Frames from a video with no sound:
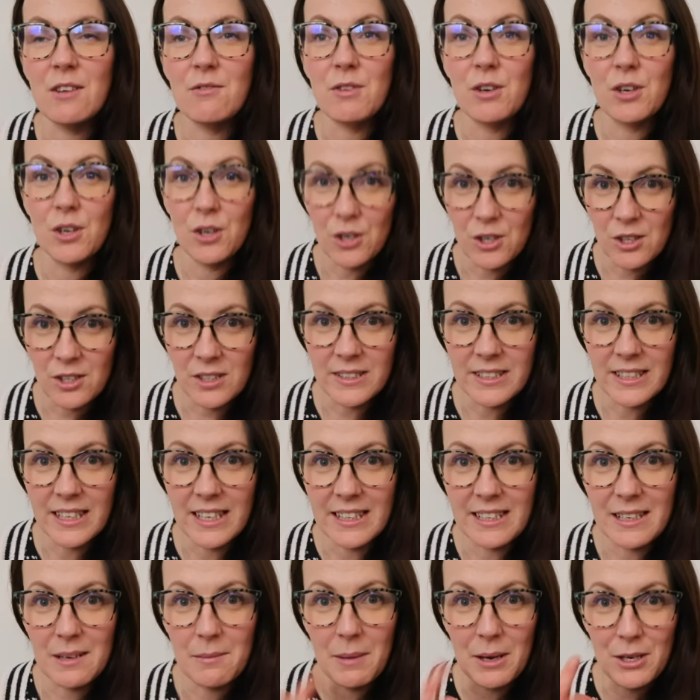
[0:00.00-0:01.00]

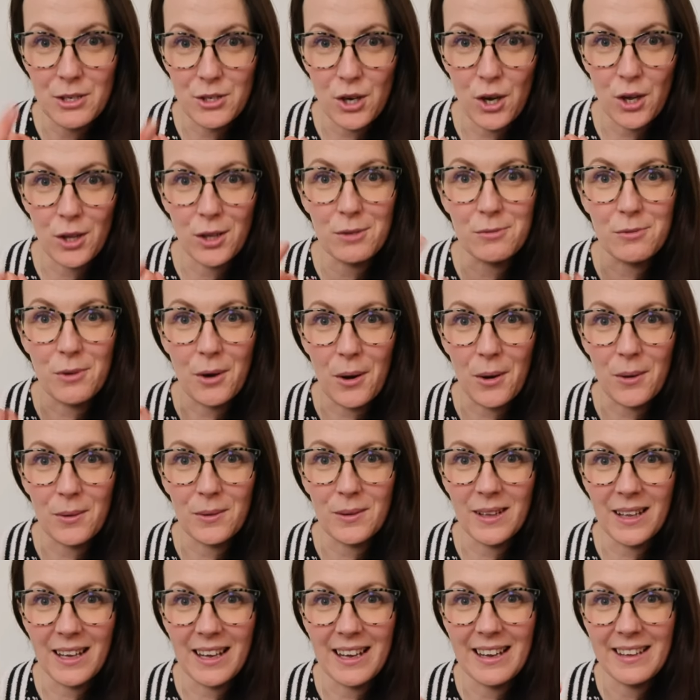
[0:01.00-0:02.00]
recording my toilet
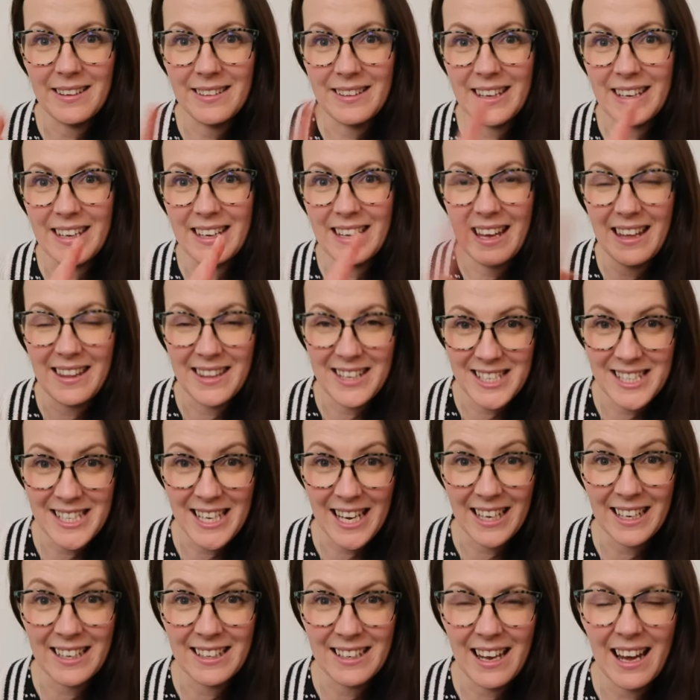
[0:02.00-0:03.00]
roll, the
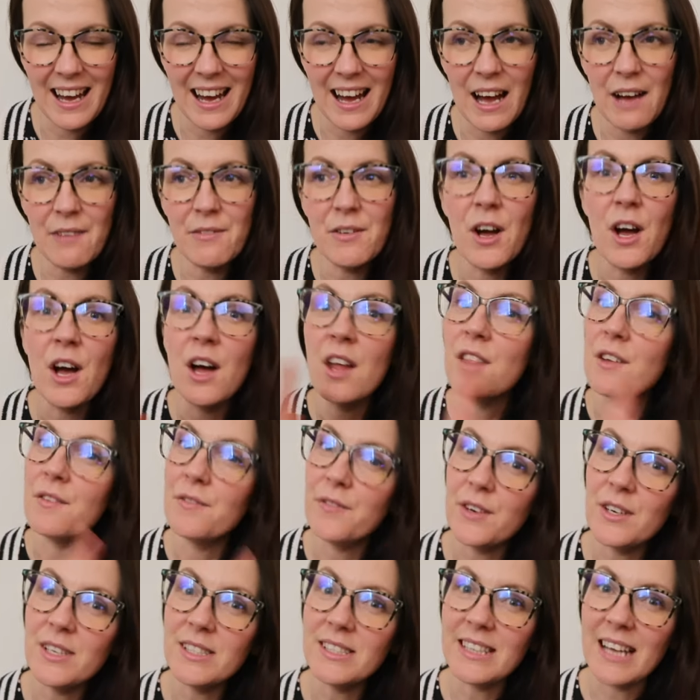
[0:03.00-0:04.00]
second half. The
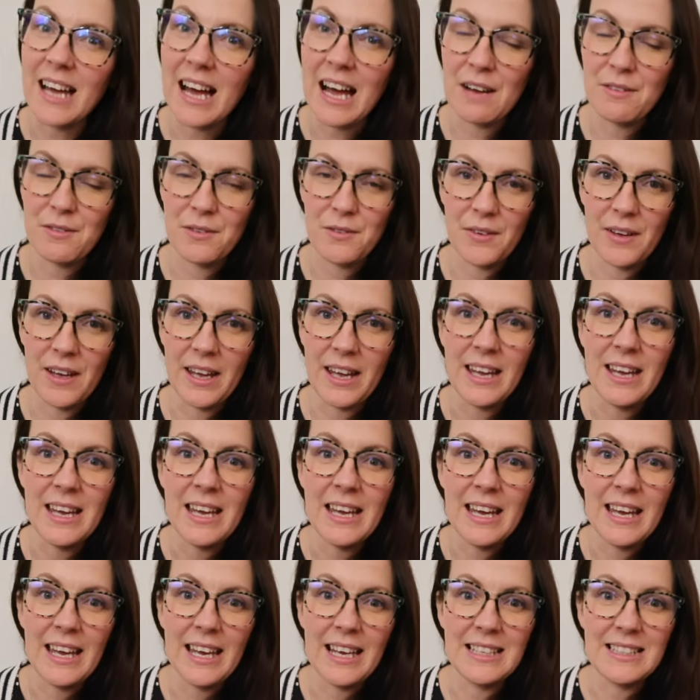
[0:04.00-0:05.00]
first half of it
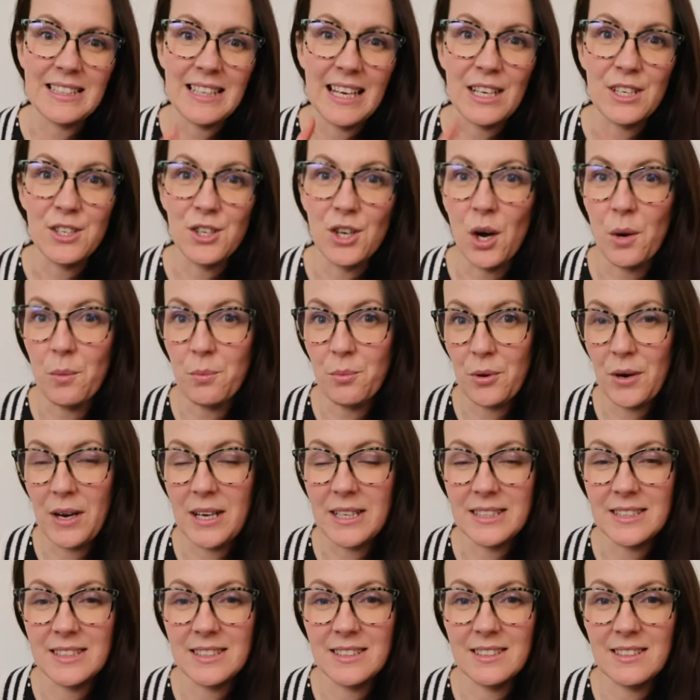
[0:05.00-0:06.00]
is I'd not
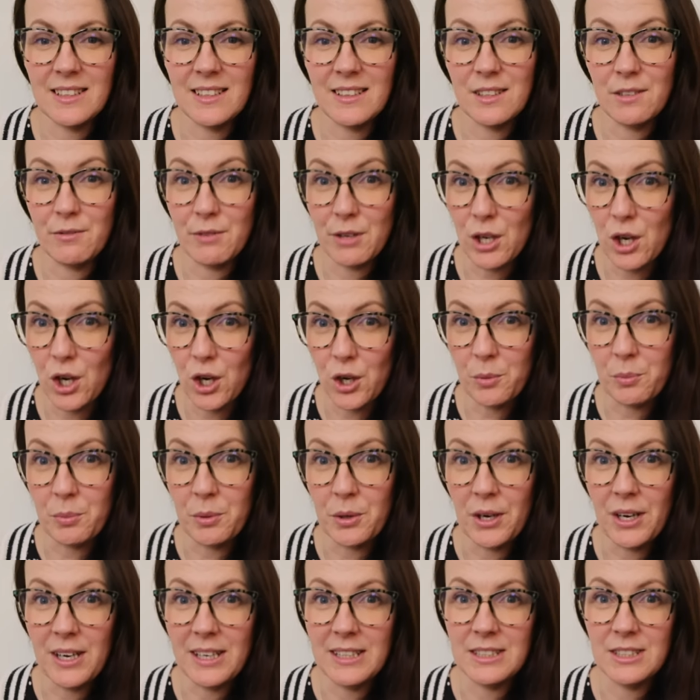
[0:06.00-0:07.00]
pressed the record
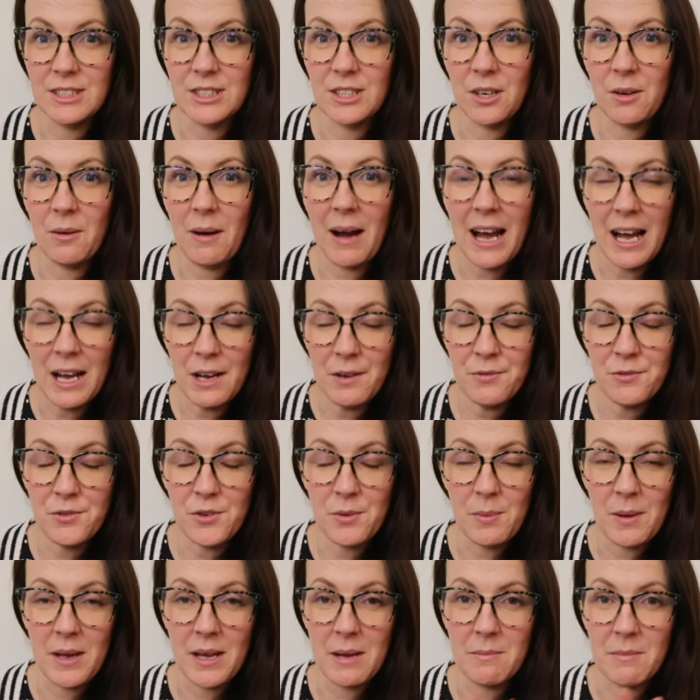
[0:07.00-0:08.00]
button. So after
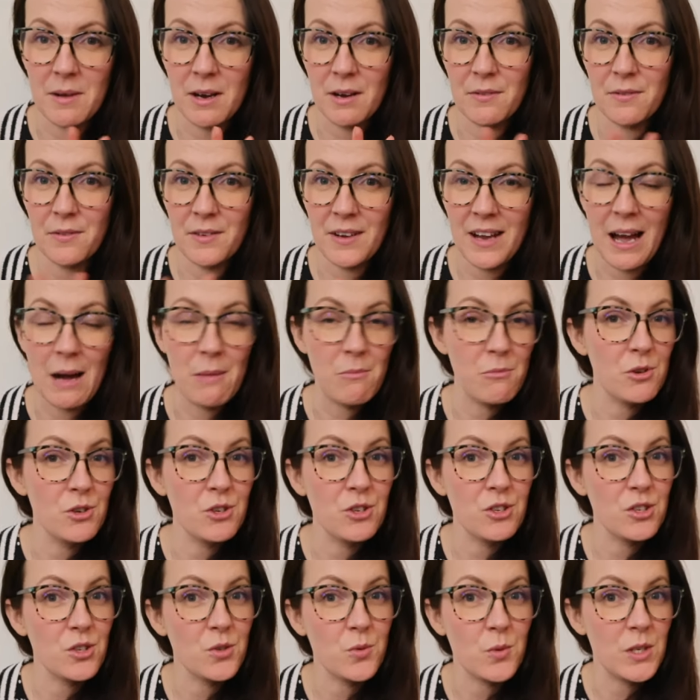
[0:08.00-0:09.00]
a bit, my camera
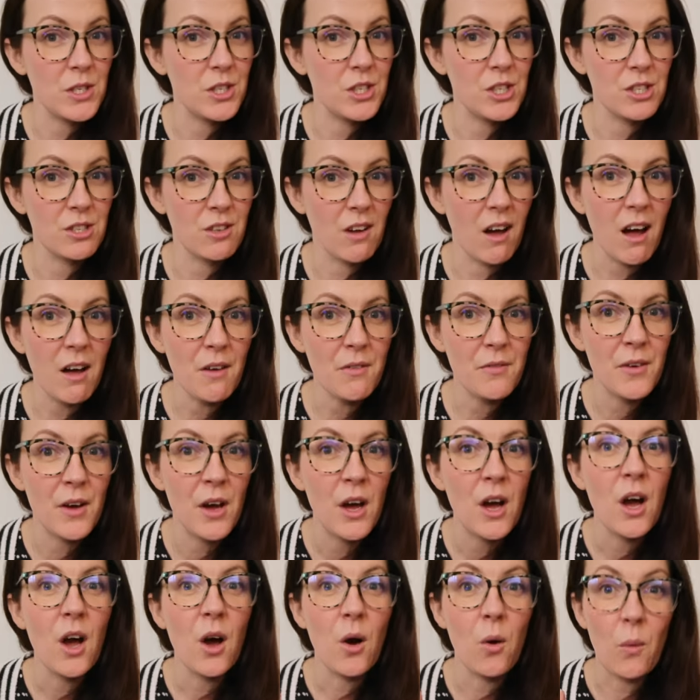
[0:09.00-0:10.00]
just switches off
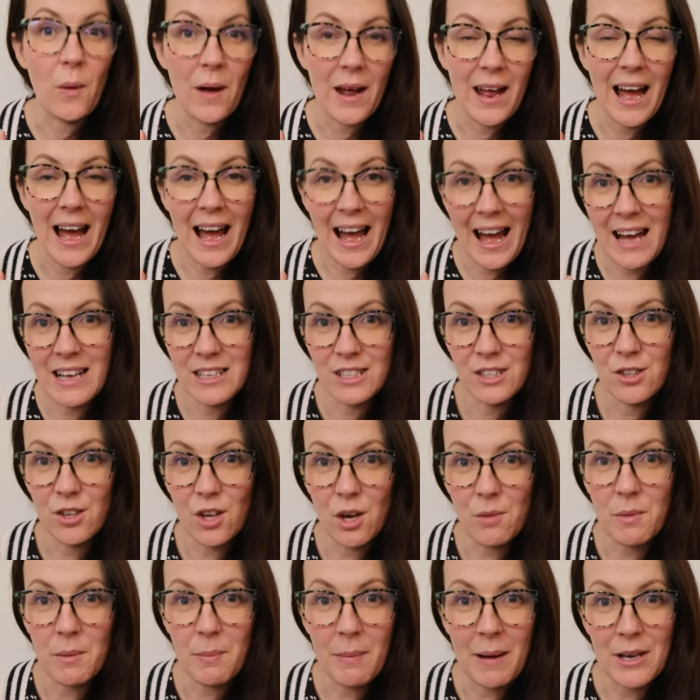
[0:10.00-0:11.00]
where I
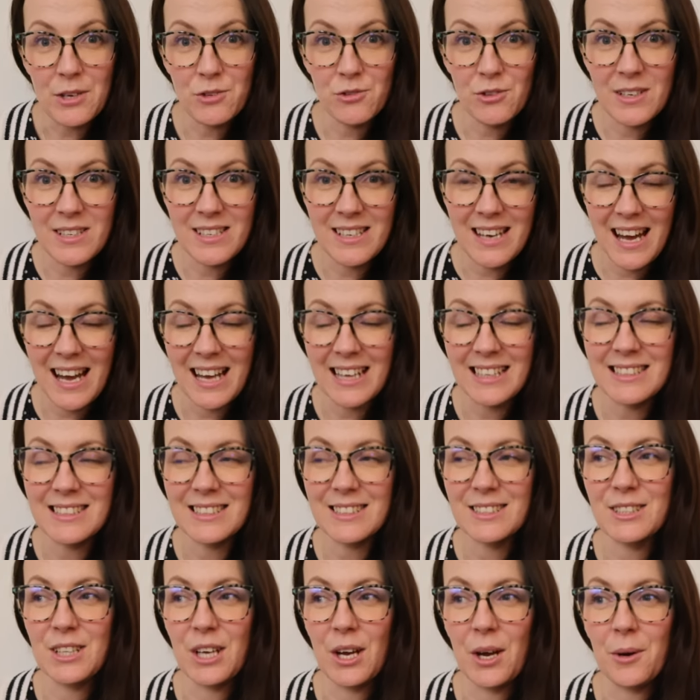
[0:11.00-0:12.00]
thought my battery had died.
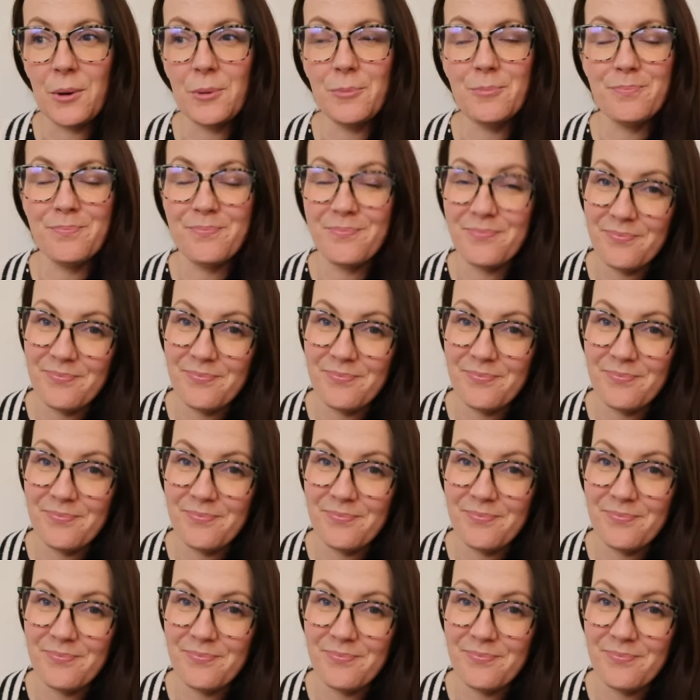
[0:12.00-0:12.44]
So